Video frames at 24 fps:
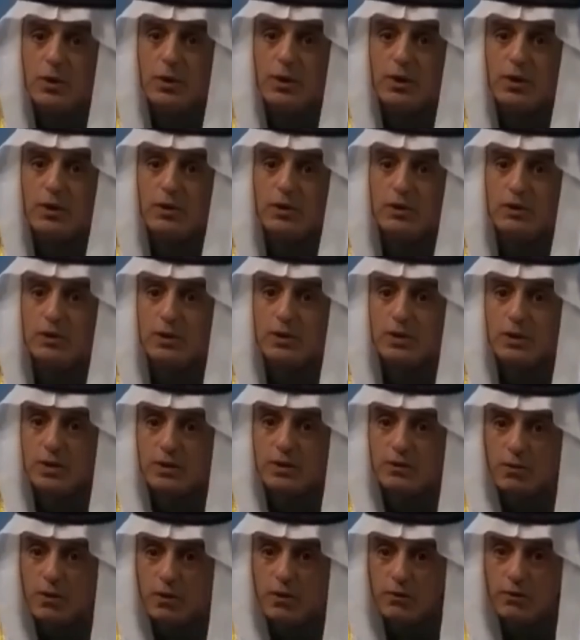is one that
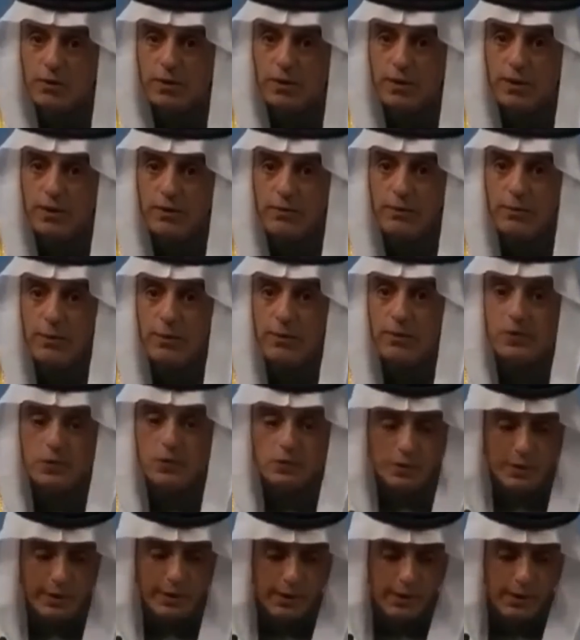is evolving,
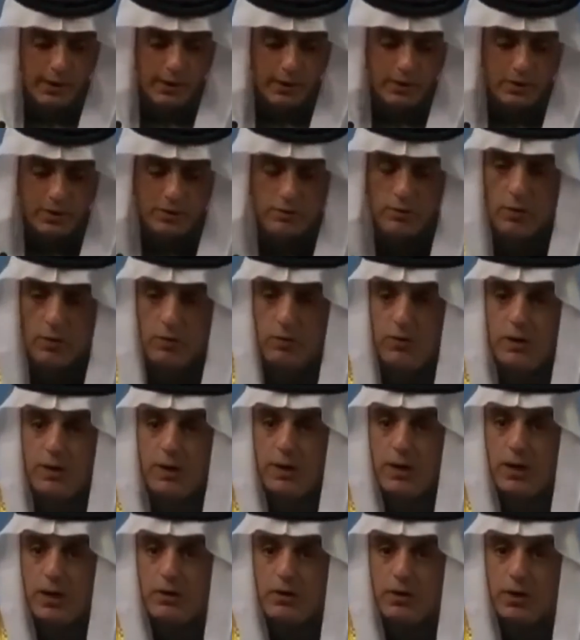just like it is
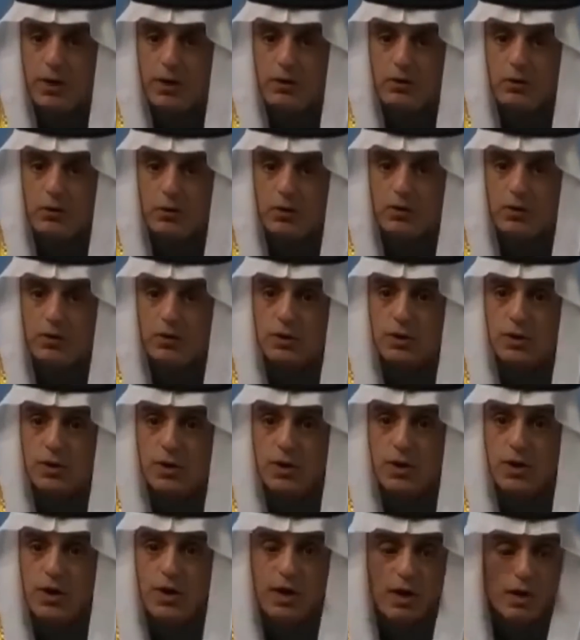evolving in other countries.
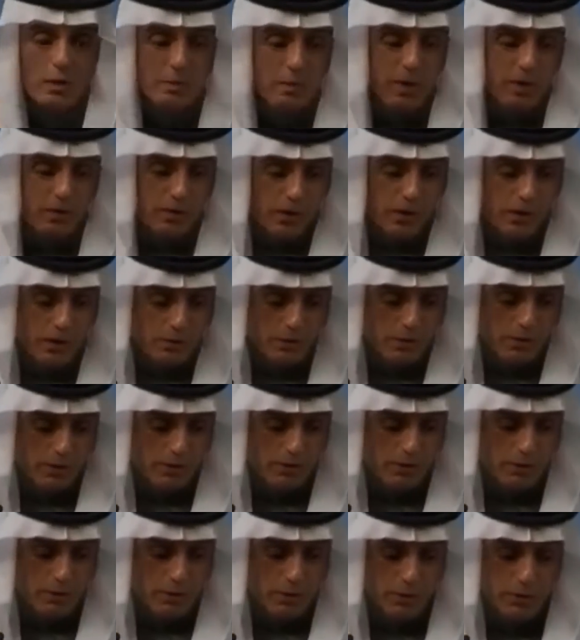America,
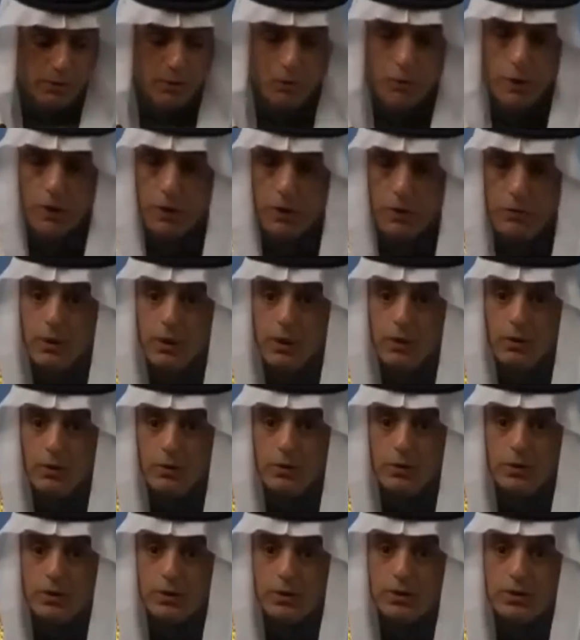one of the world's great
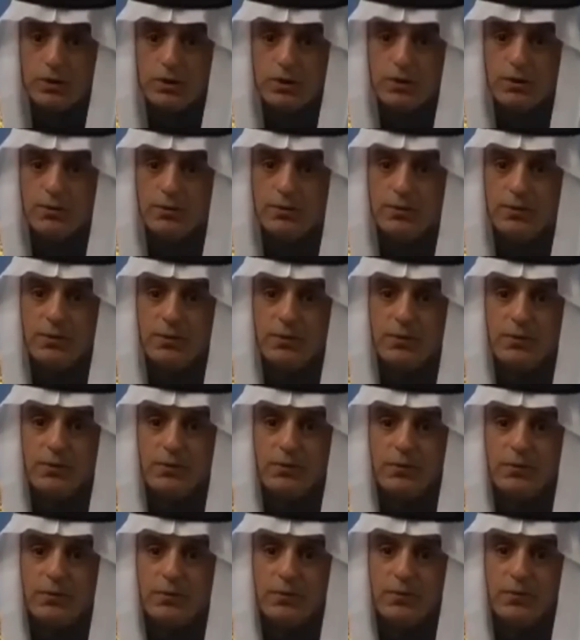democracies,
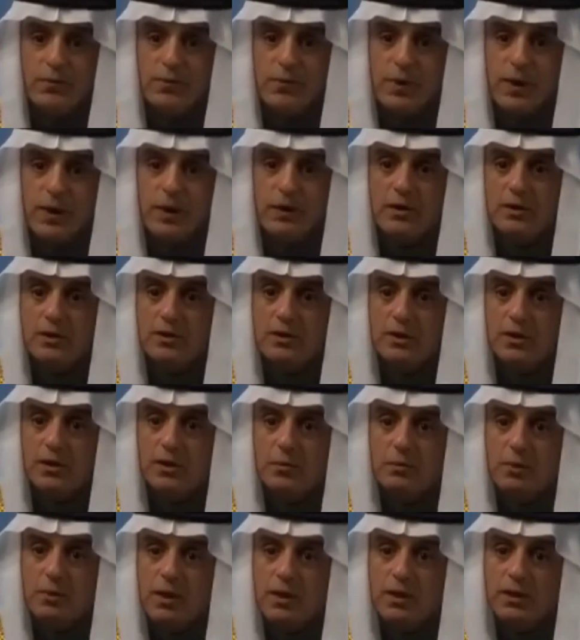gained its
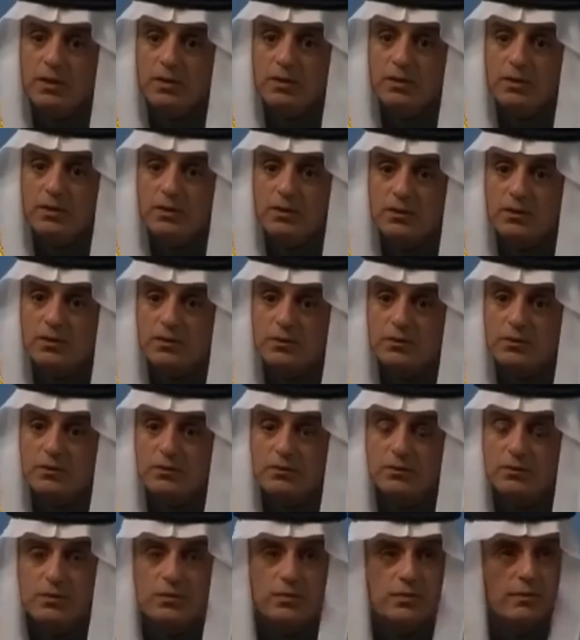independence,
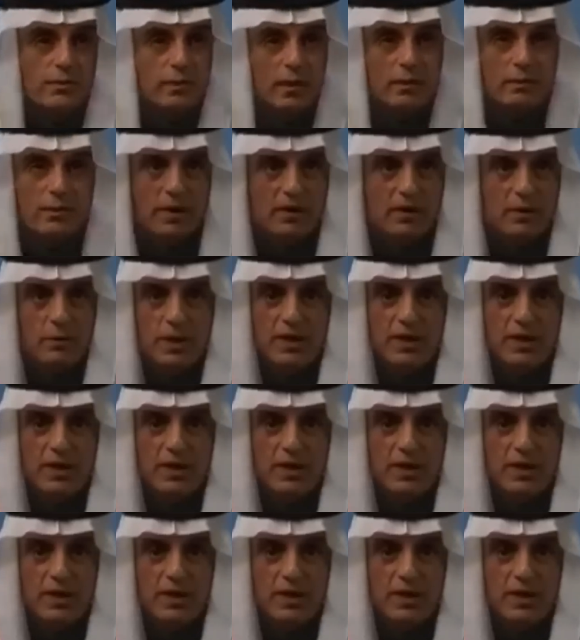my